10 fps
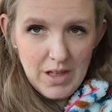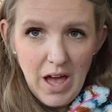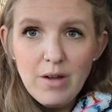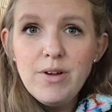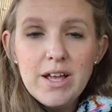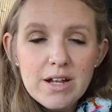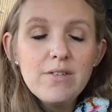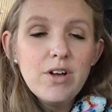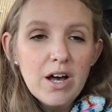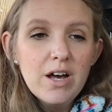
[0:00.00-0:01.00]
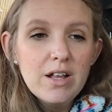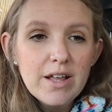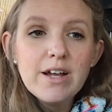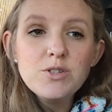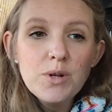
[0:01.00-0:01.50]
I reckon I've got,
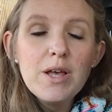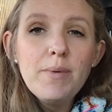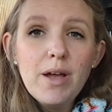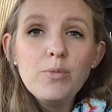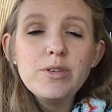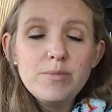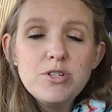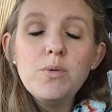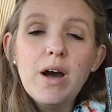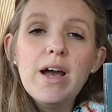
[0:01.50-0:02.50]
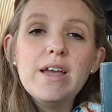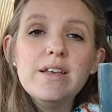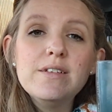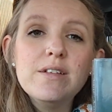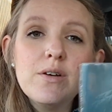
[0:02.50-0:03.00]
like, I don't want to get my hopes up too high,
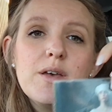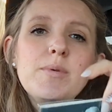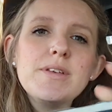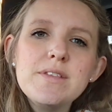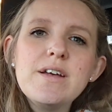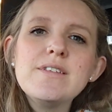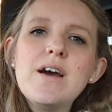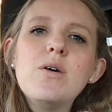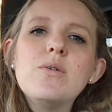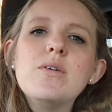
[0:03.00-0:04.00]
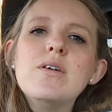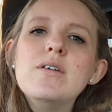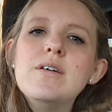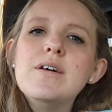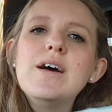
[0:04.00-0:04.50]
okay, because that's how
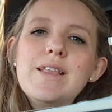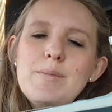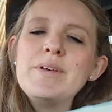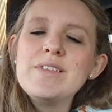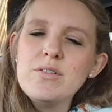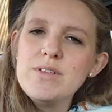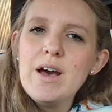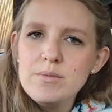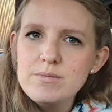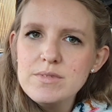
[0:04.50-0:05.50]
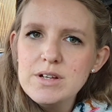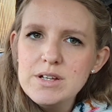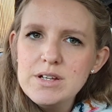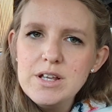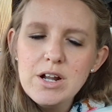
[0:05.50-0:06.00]
I let myself down,
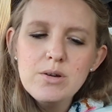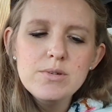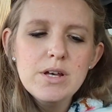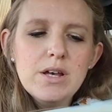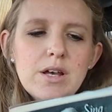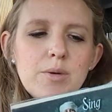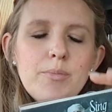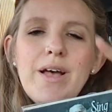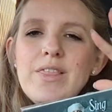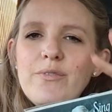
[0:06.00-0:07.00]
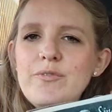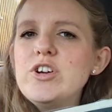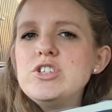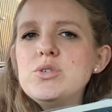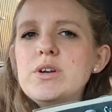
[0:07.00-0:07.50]
you know. But the
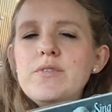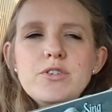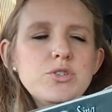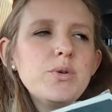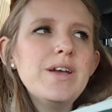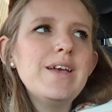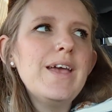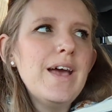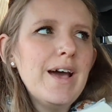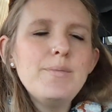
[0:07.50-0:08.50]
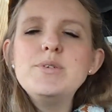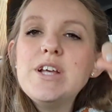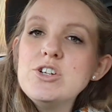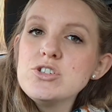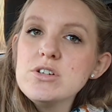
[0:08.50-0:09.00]
first story, it had
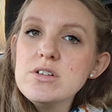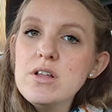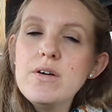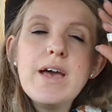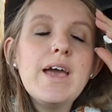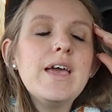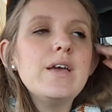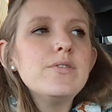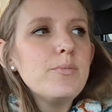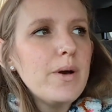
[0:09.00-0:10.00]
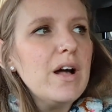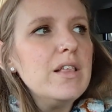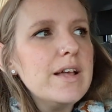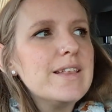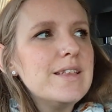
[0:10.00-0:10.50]
potential, okay? It was about
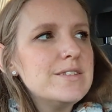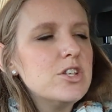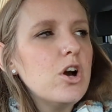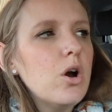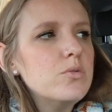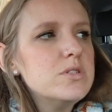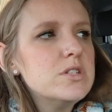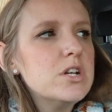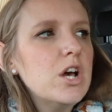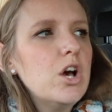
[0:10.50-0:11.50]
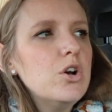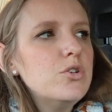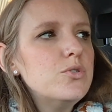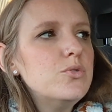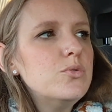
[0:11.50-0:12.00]
like this ghost
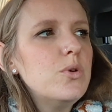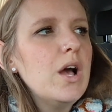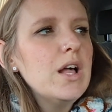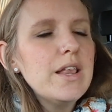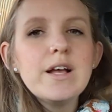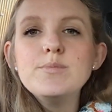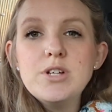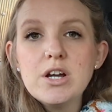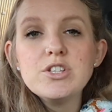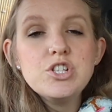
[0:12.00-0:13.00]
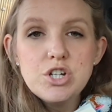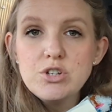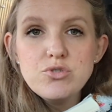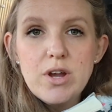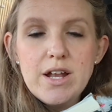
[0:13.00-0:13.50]
who like abducts
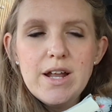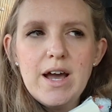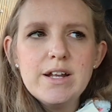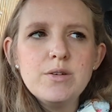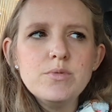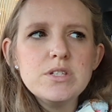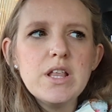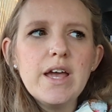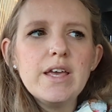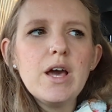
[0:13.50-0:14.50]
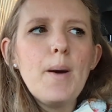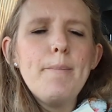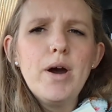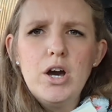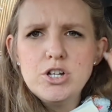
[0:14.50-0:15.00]
children, and it was like a
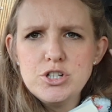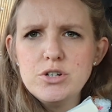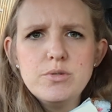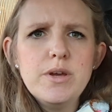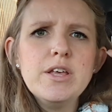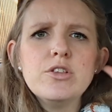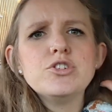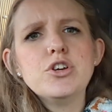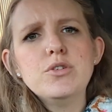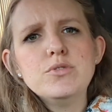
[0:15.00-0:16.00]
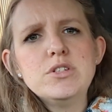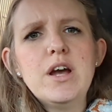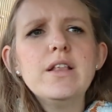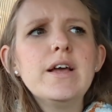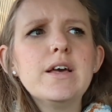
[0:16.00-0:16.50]
posho English ghost
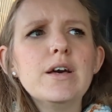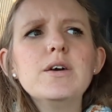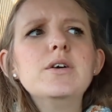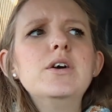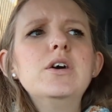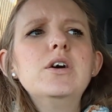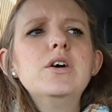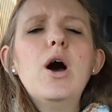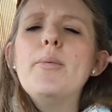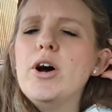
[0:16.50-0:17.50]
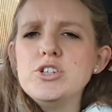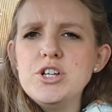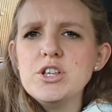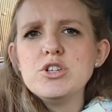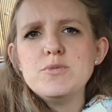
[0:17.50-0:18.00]
at like a posh
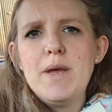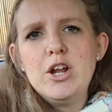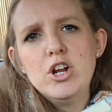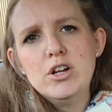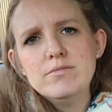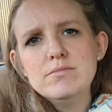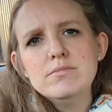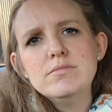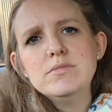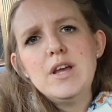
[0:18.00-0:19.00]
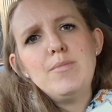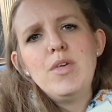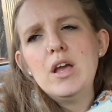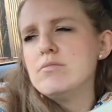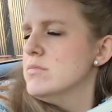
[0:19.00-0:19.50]
English manor type
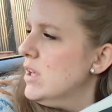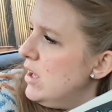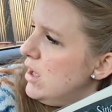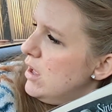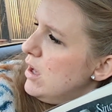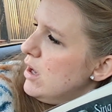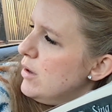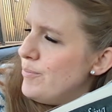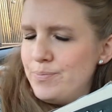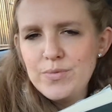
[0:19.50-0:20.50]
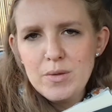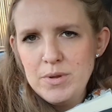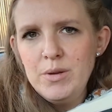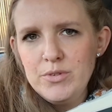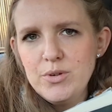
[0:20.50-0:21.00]
thing. I
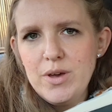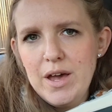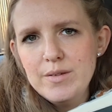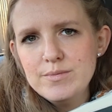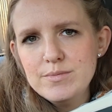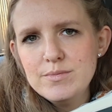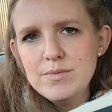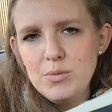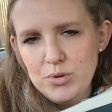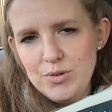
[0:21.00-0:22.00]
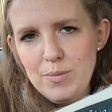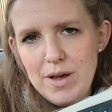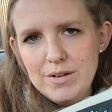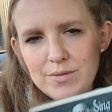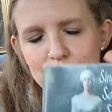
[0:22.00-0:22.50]
mean, it was okay. It wasn't
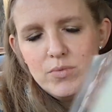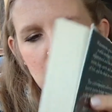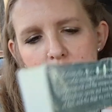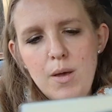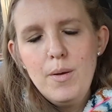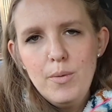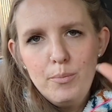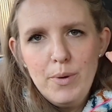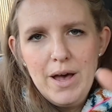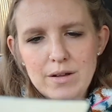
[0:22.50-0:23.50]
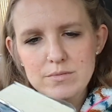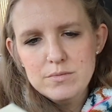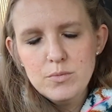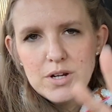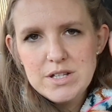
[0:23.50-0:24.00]
bad. But
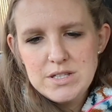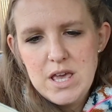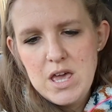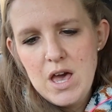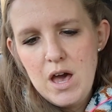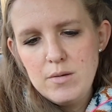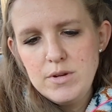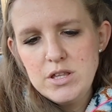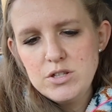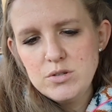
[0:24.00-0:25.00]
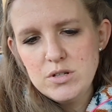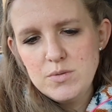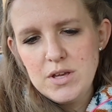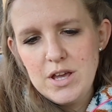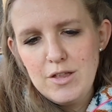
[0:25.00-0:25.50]
we're gonna see how many of these stories
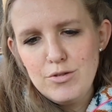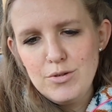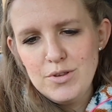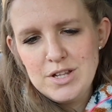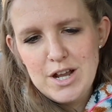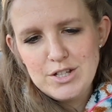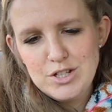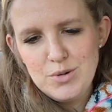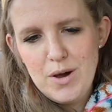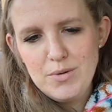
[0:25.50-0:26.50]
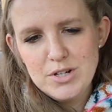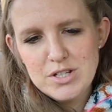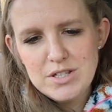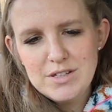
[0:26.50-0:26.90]
we can get through in the next 2 hours.